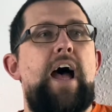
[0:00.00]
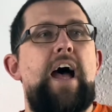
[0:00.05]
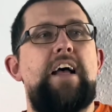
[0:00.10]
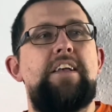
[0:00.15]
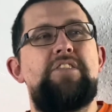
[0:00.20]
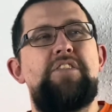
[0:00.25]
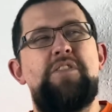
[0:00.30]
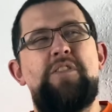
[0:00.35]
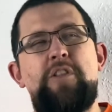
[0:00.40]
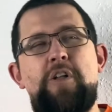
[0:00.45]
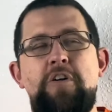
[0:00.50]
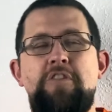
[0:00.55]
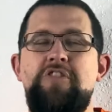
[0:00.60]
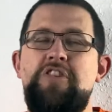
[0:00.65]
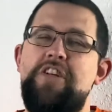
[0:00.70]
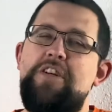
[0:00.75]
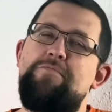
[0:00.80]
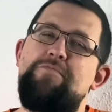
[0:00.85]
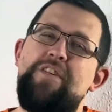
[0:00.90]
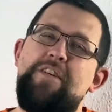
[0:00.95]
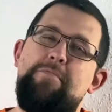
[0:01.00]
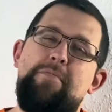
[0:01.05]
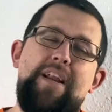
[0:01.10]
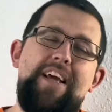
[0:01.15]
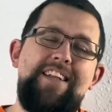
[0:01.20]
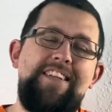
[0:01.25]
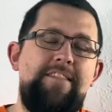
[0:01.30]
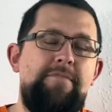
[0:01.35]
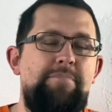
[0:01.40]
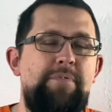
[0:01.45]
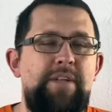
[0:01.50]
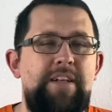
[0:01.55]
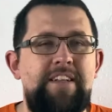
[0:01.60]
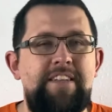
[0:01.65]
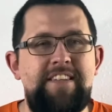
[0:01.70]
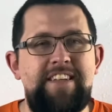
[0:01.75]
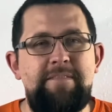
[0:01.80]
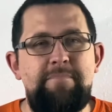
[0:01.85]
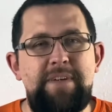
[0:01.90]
So long-term replayability,